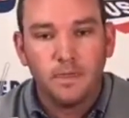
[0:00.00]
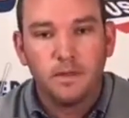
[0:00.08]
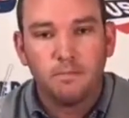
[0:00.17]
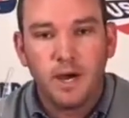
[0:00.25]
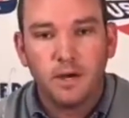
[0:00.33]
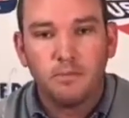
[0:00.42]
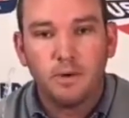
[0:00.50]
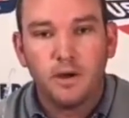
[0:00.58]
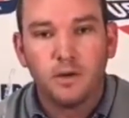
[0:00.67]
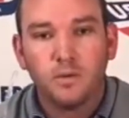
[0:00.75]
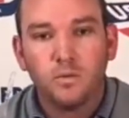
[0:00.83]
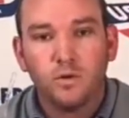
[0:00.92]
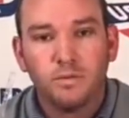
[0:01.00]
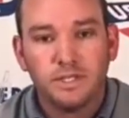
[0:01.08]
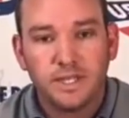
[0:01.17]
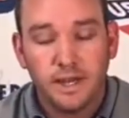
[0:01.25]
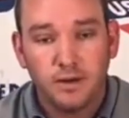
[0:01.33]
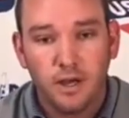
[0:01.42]
The bottom part will be
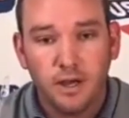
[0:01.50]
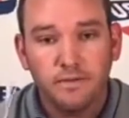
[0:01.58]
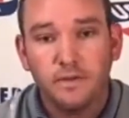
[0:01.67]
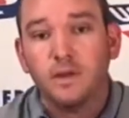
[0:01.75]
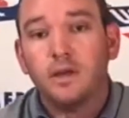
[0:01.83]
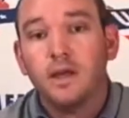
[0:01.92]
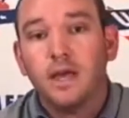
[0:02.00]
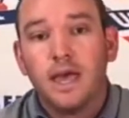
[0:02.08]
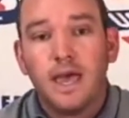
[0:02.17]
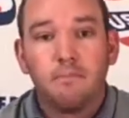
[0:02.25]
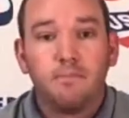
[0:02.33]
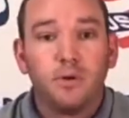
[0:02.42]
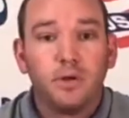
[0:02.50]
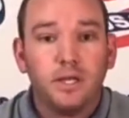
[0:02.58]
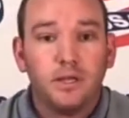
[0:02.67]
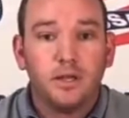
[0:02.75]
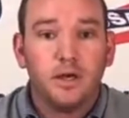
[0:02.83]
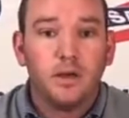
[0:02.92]
teared off and put
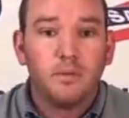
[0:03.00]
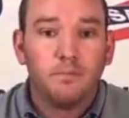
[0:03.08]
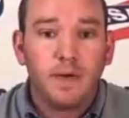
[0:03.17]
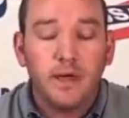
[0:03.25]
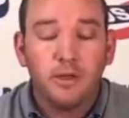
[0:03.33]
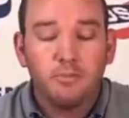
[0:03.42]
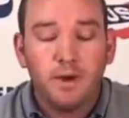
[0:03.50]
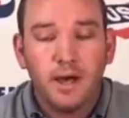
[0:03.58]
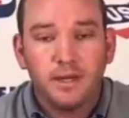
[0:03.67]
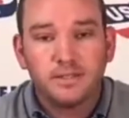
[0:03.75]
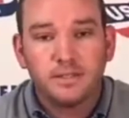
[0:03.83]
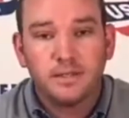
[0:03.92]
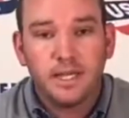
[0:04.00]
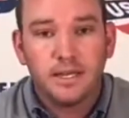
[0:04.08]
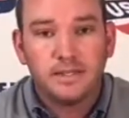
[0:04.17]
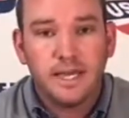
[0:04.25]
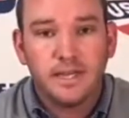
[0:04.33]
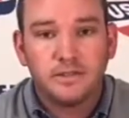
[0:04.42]
in the ballot box that
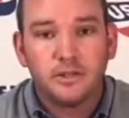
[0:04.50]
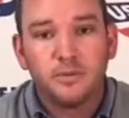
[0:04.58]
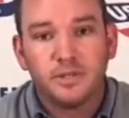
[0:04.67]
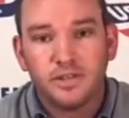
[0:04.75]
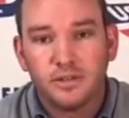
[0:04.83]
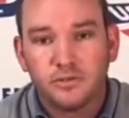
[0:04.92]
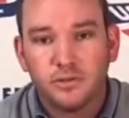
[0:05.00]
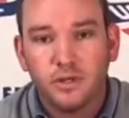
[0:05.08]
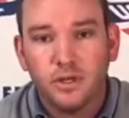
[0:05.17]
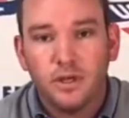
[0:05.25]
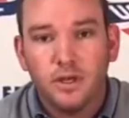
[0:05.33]
is at Tournament Central.